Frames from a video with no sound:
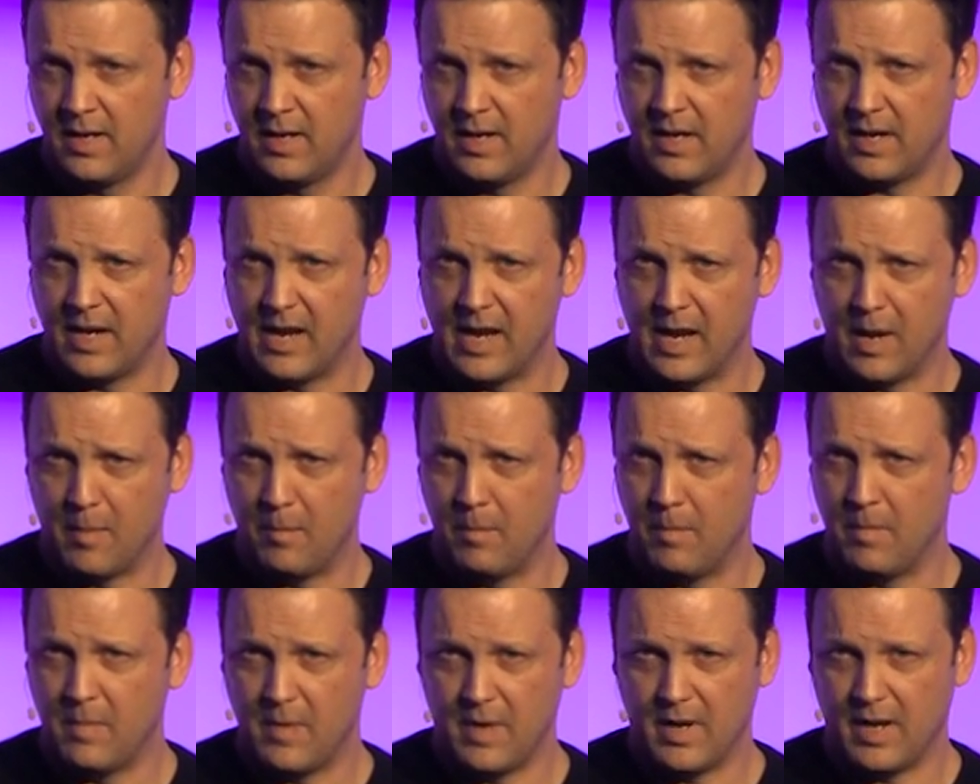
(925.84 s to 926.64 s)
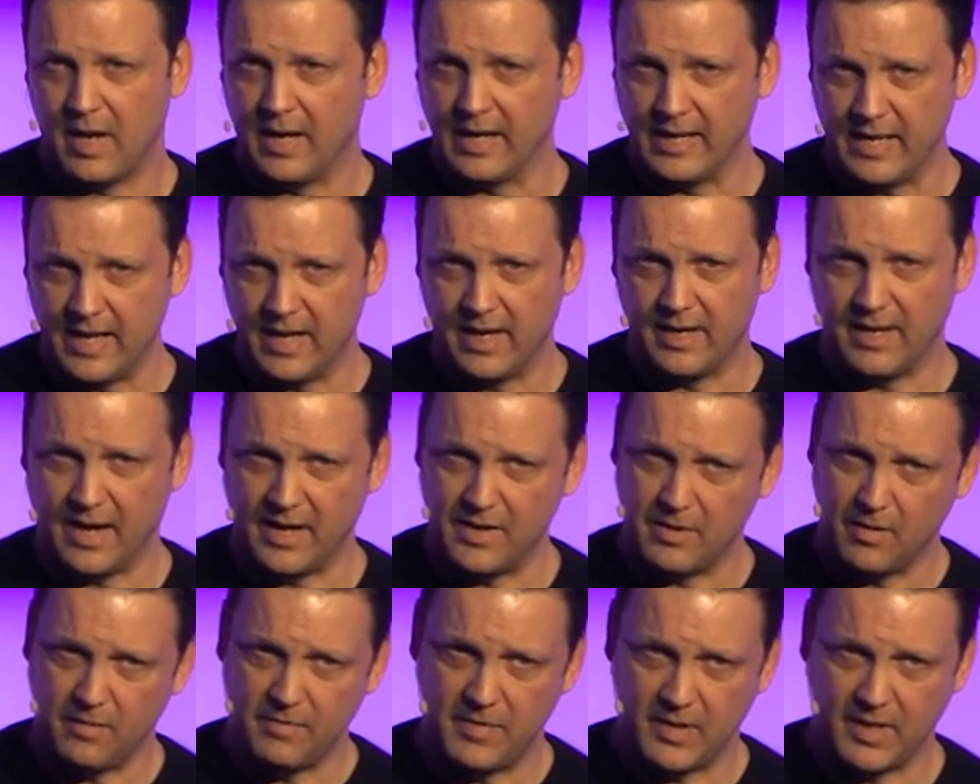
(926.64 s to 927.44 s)
Um, again, I
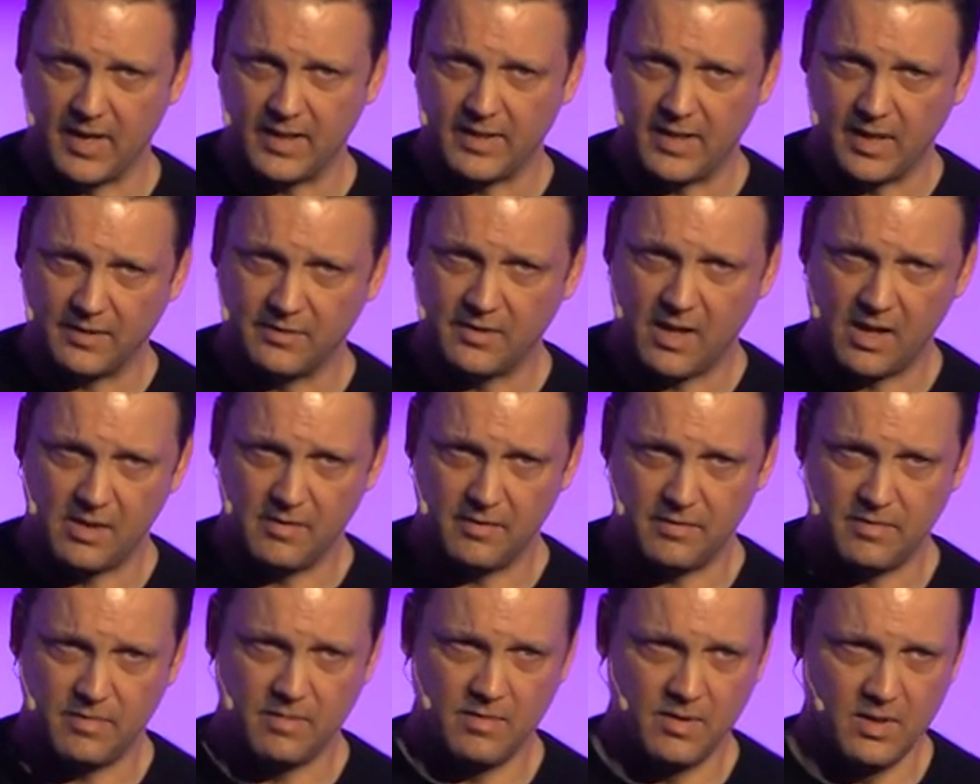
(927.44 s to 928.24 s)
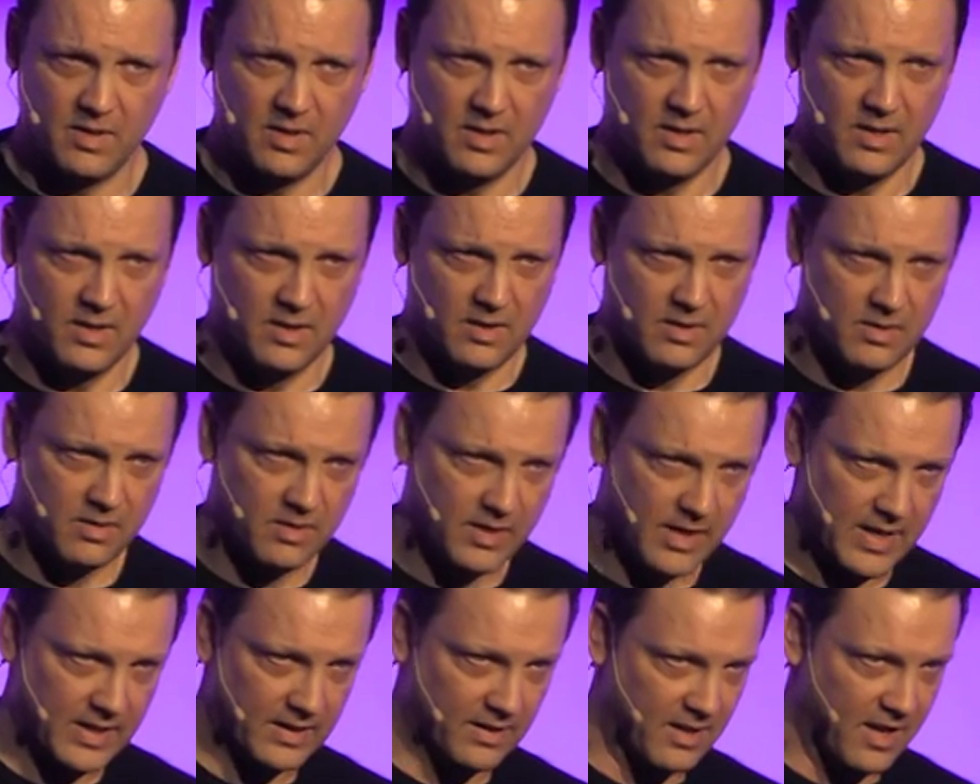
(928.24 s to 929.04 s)
don't feel like that's kind of
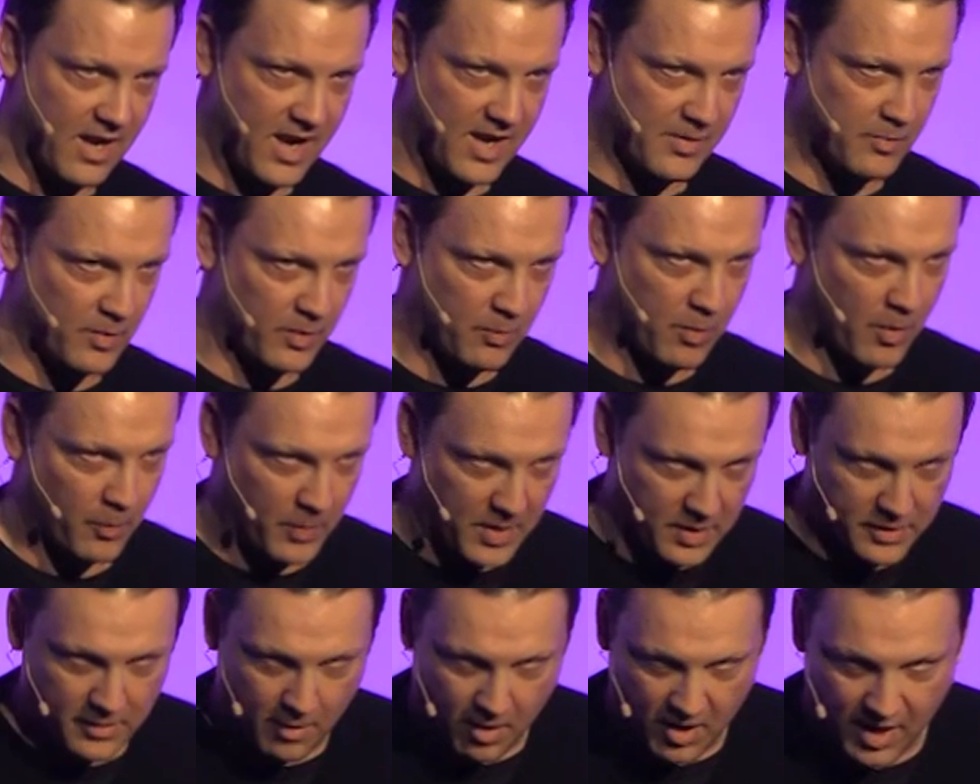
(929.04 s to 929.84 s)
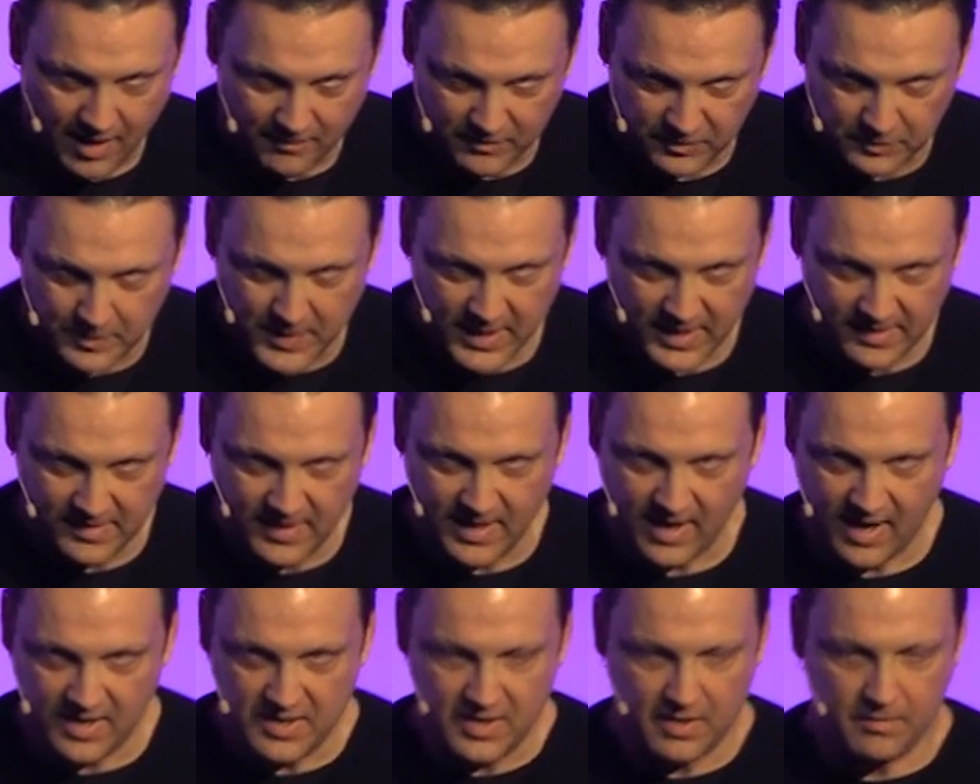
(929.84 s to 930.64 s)
in line with what we thought of as being the
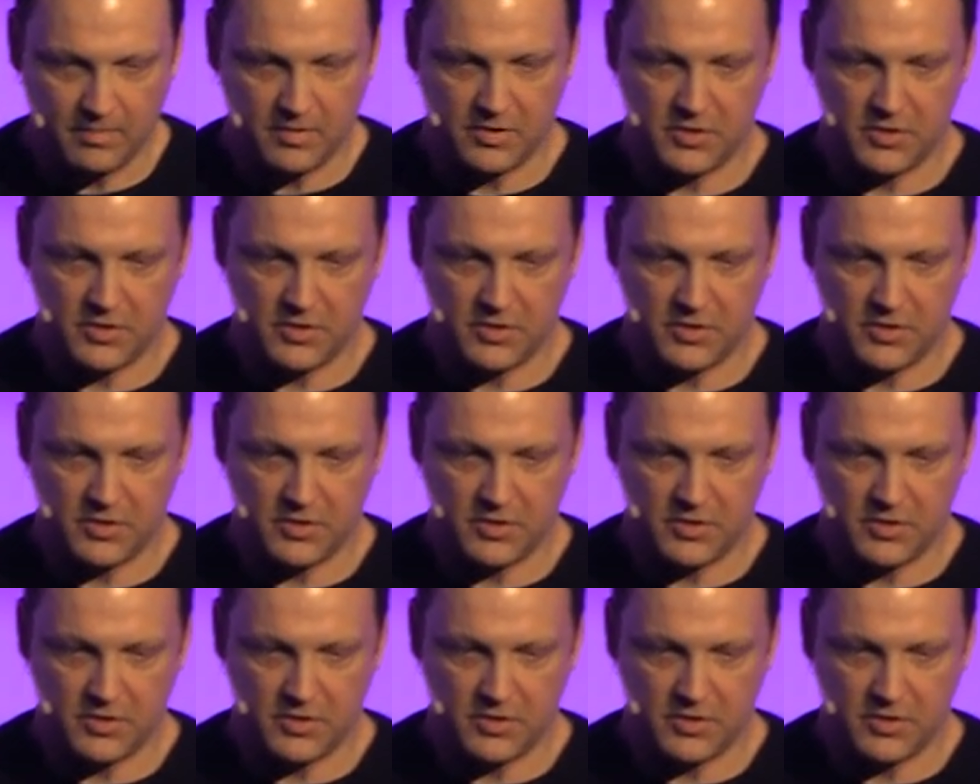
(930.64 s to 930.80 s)
idea of the